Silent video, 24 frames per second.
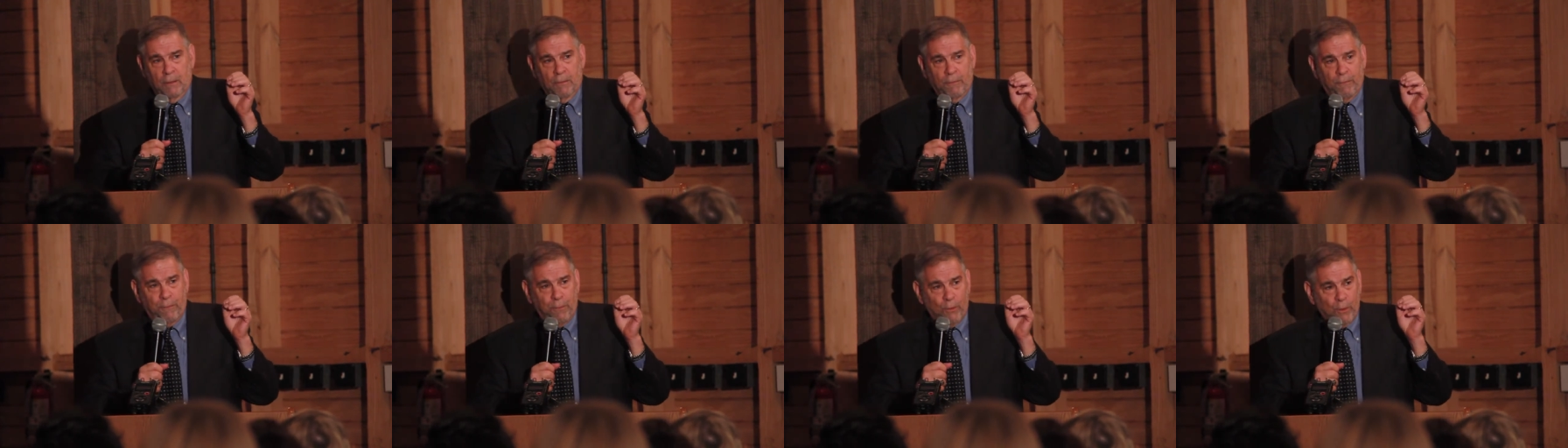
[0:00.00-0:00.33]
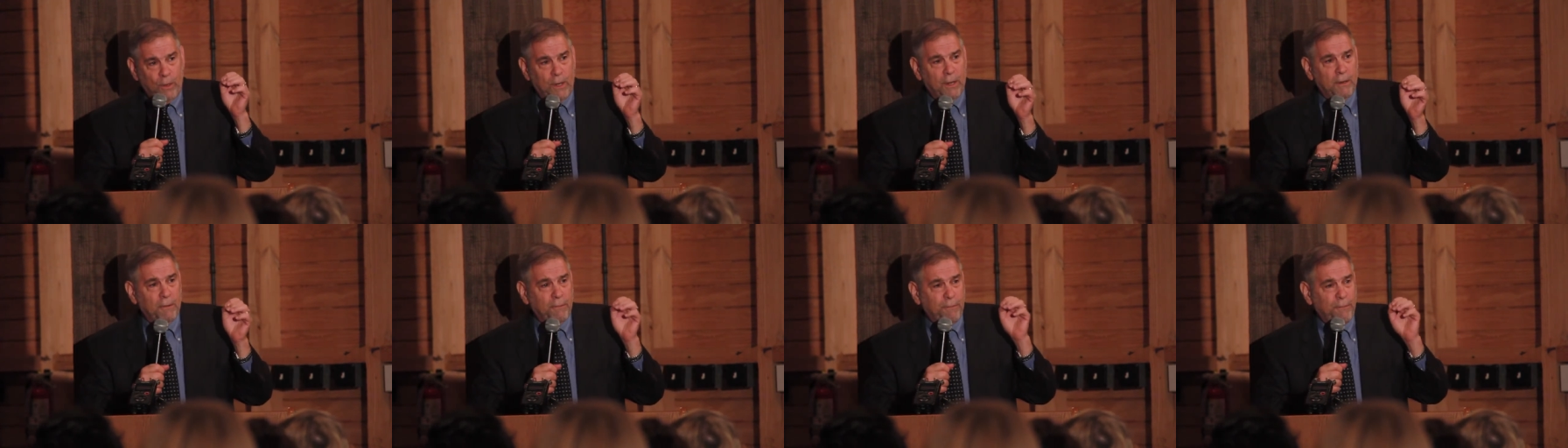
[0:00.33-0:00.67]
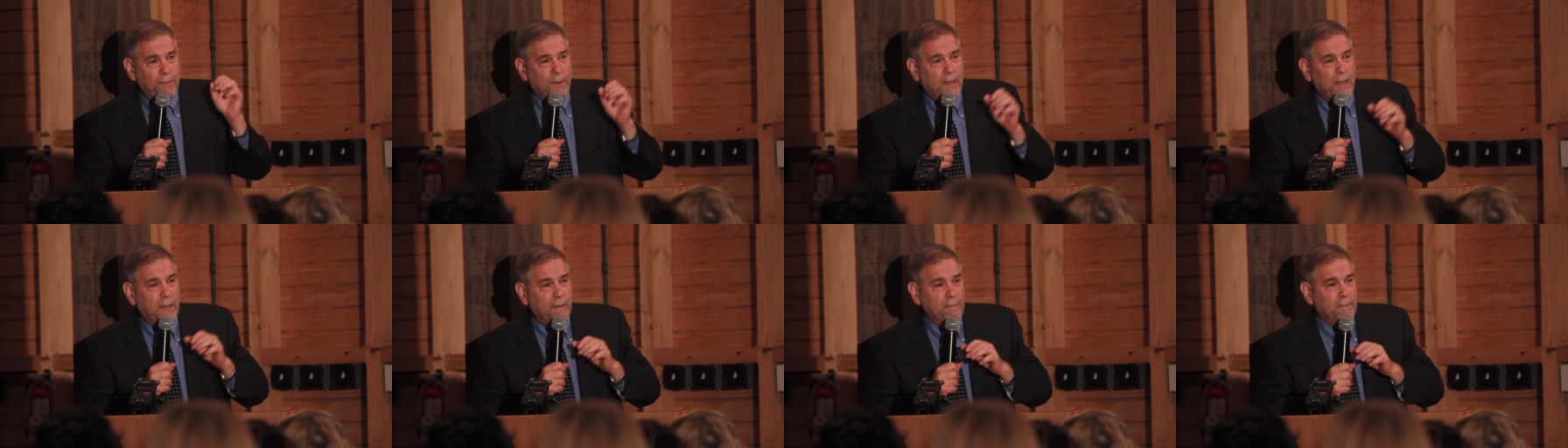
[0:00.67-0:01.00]
four out of
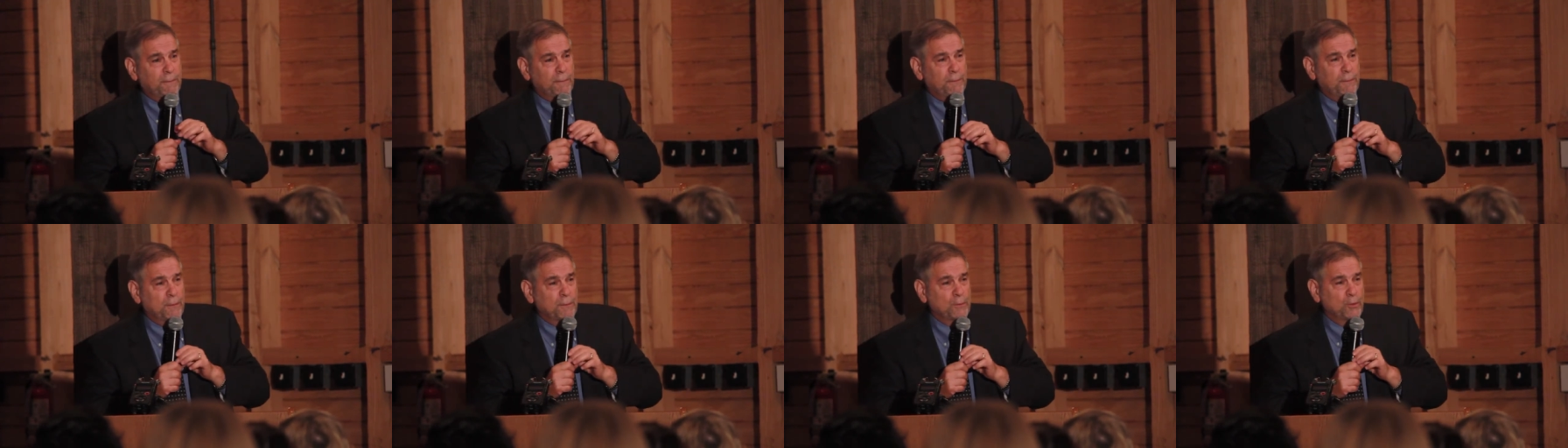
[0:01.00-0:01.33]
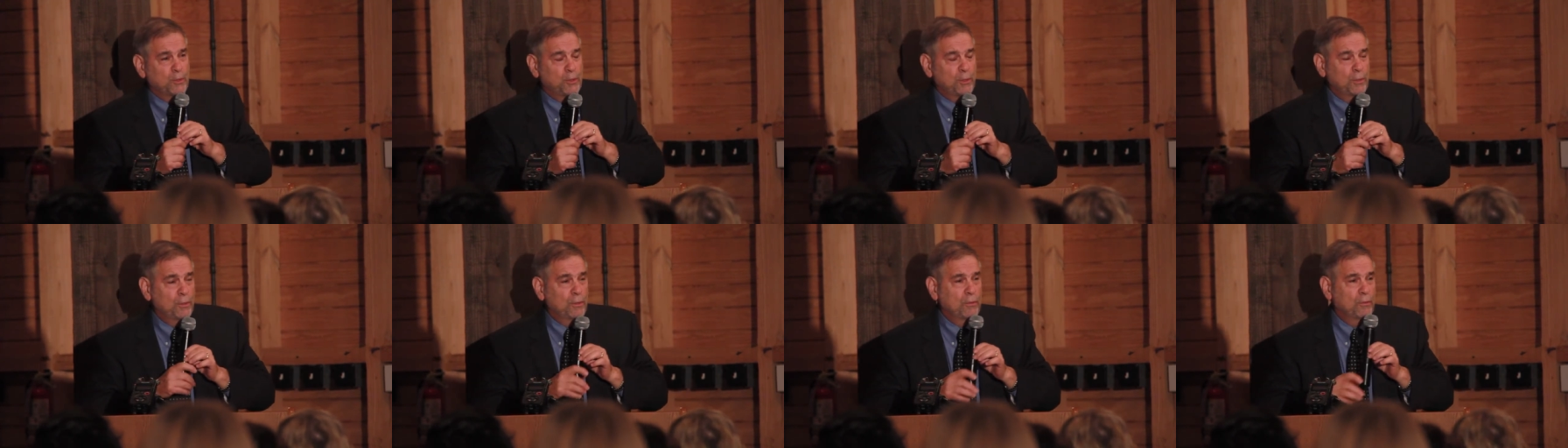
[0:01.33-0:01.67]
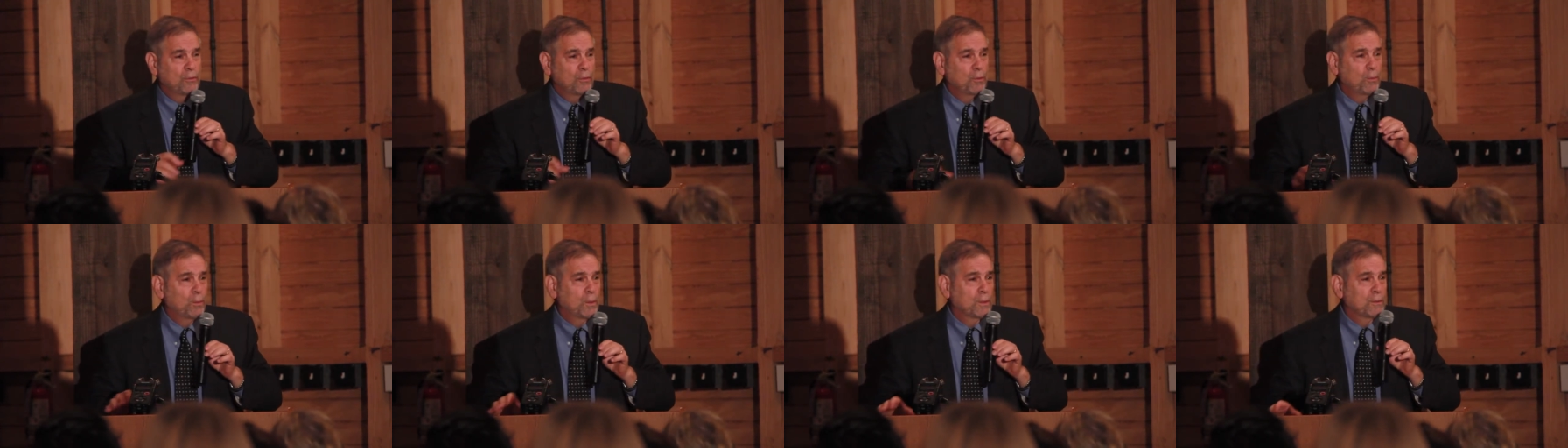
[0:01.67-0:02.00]
five
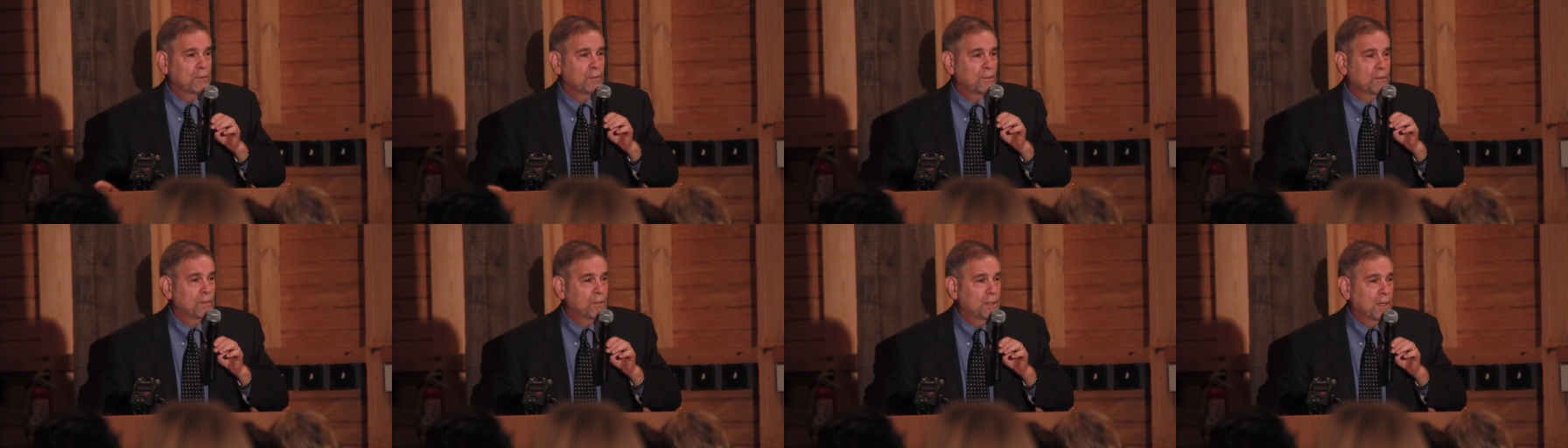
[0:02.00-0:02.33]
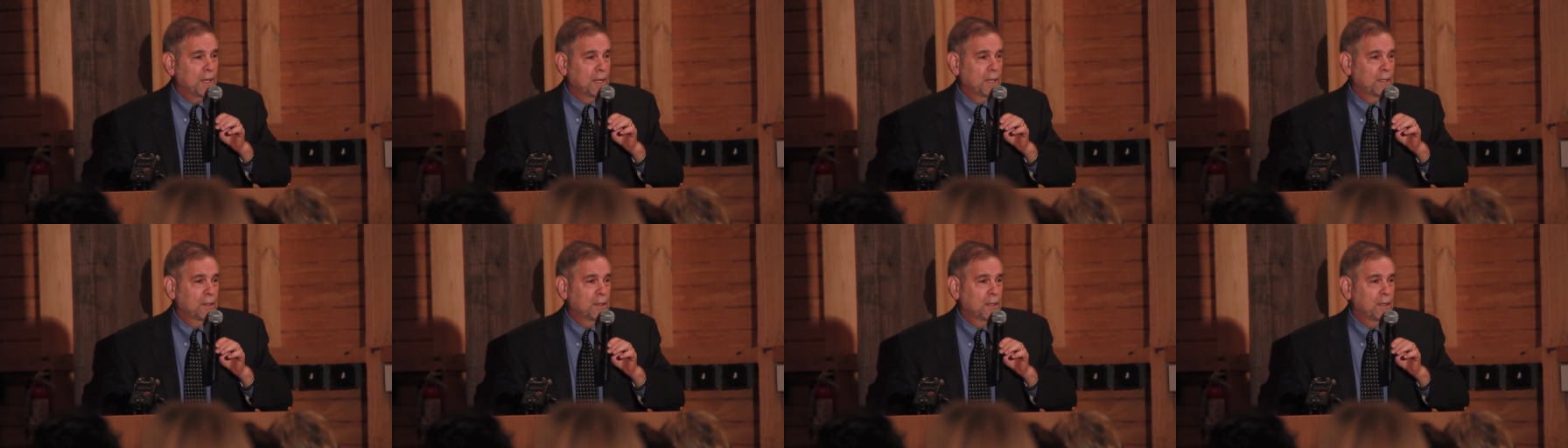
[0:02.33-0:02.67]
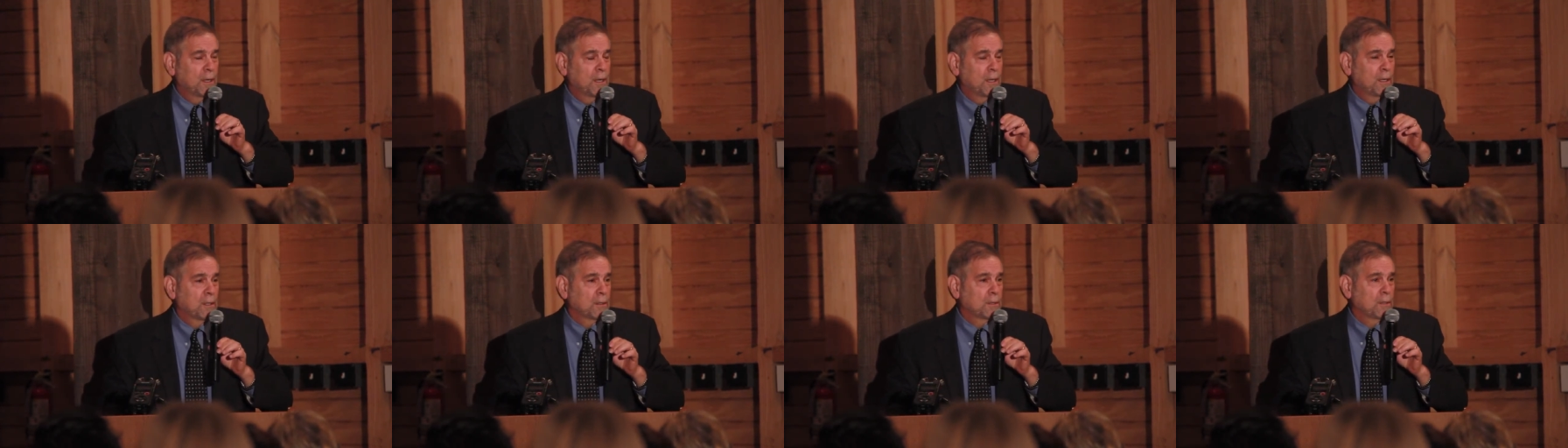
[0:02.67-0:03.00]
Jews who were to die in the
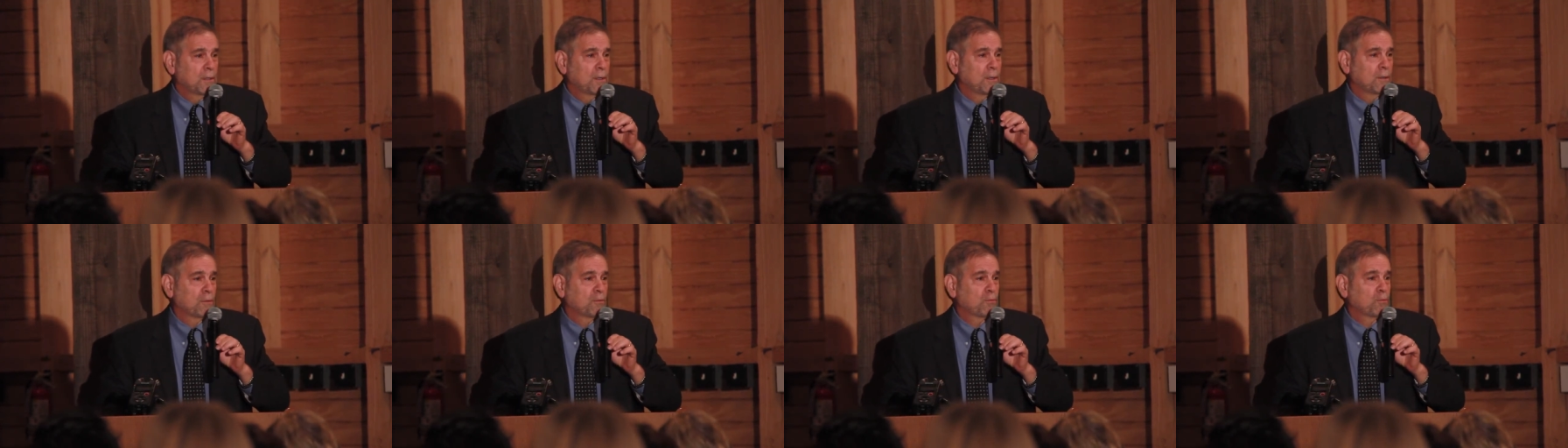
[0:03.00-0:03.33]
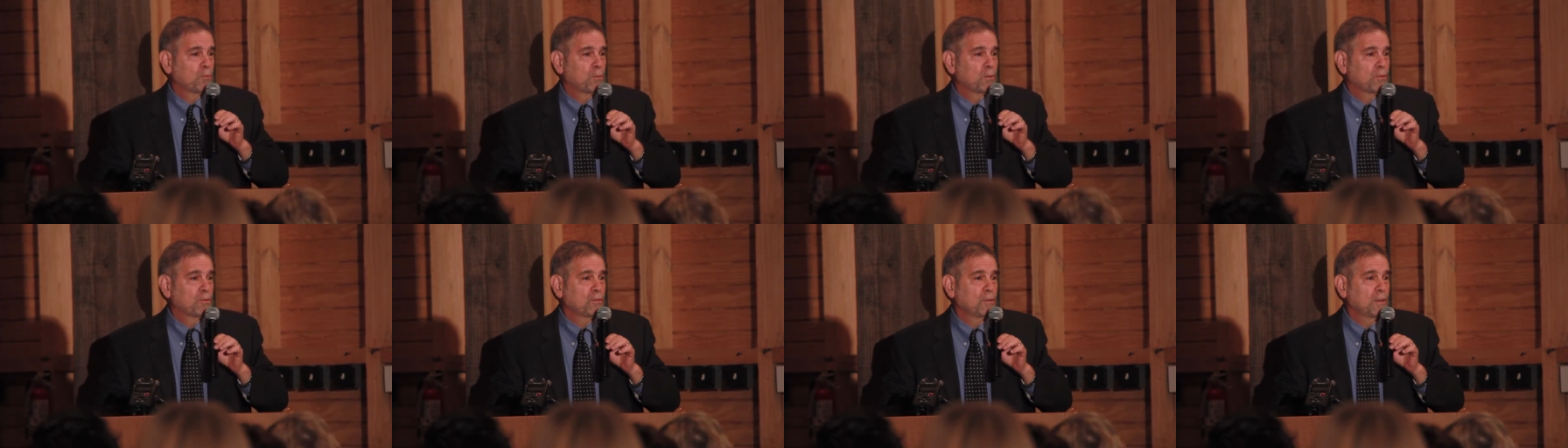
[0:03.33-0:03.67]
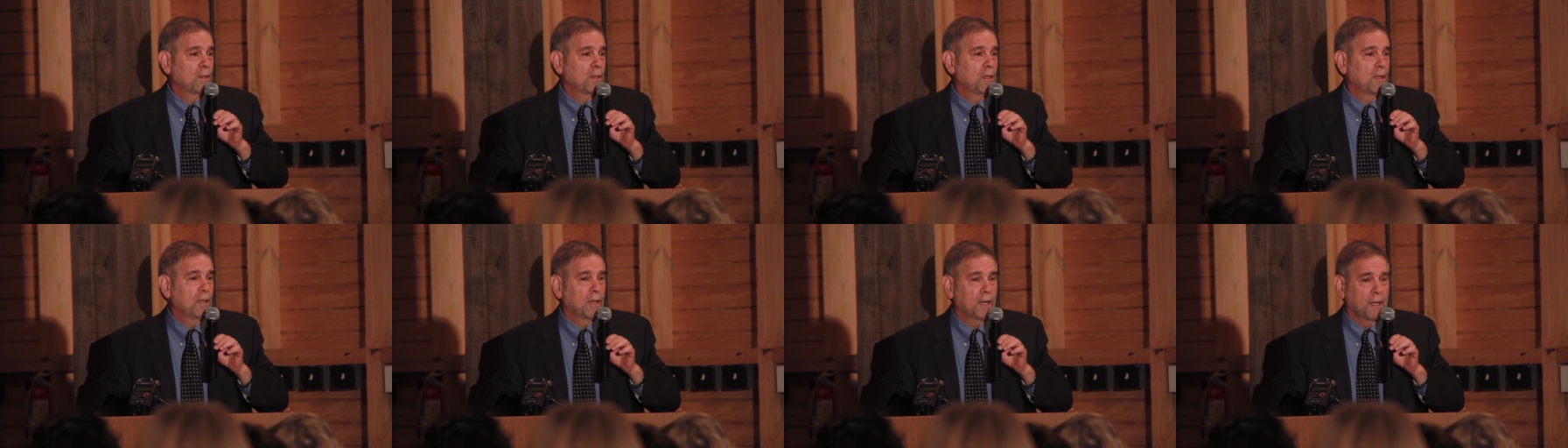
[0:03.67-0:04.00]
Holocaust were
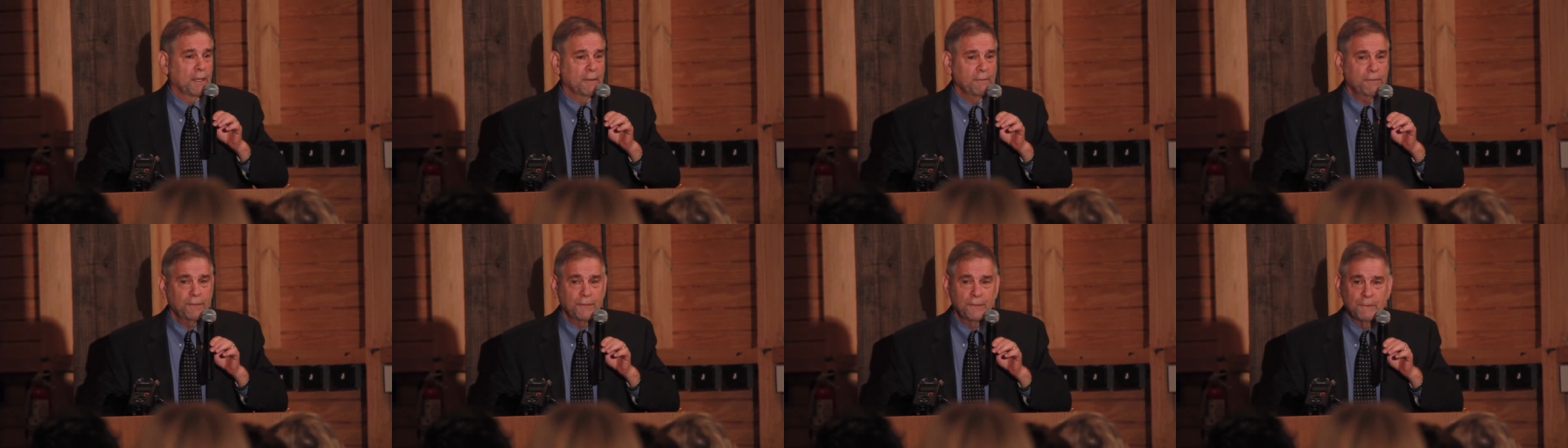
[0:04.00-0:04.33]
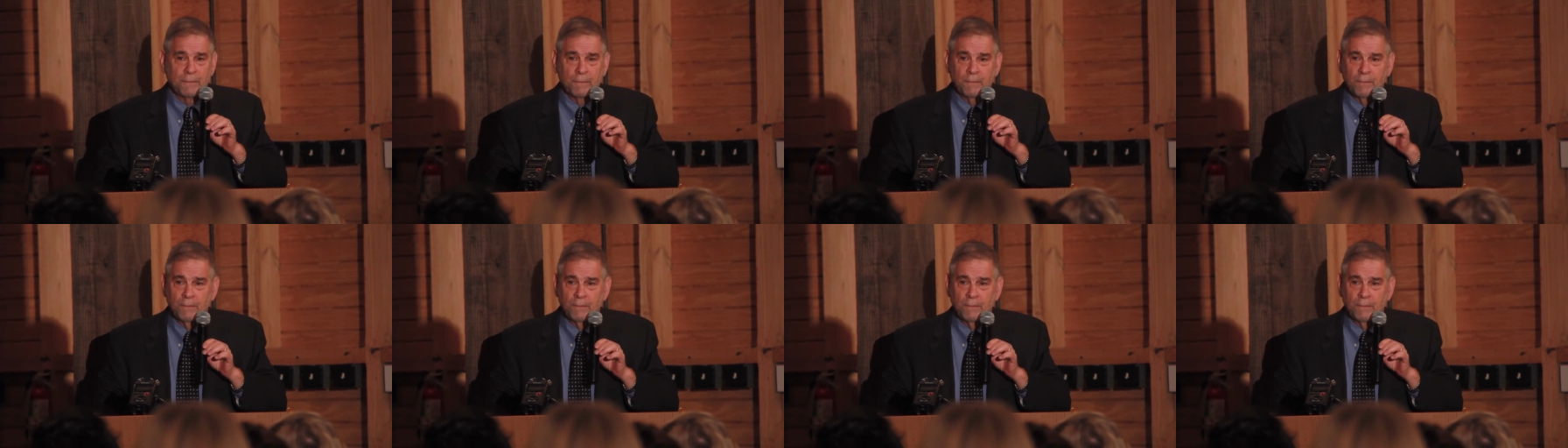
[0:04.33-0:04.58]
still alive.